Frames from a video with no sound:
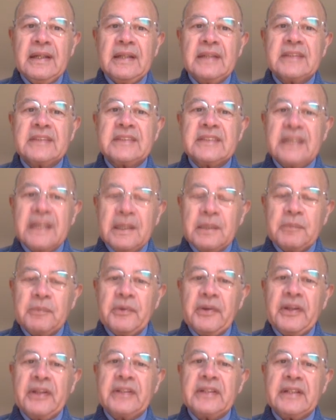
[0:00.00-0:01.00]

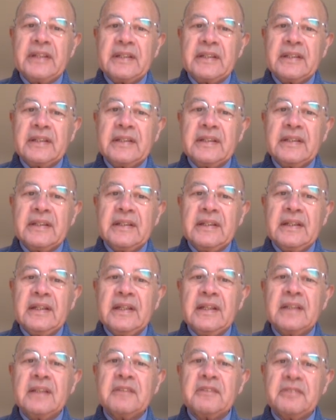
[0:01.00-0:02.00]
celebrating
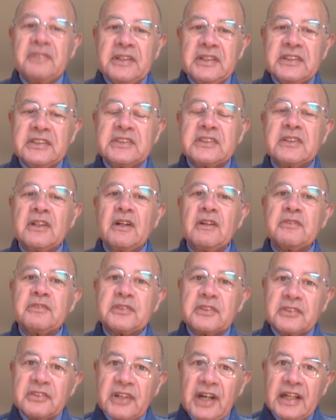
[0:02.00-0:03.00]
the feast
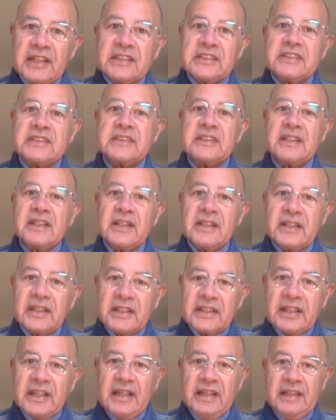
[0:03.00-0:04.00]
of Christ the
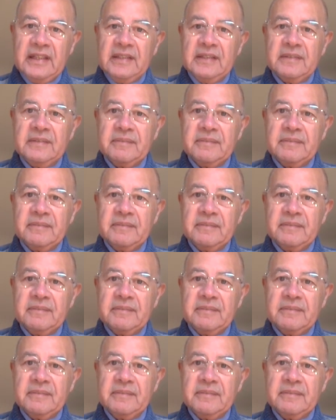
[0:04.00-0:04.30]
King.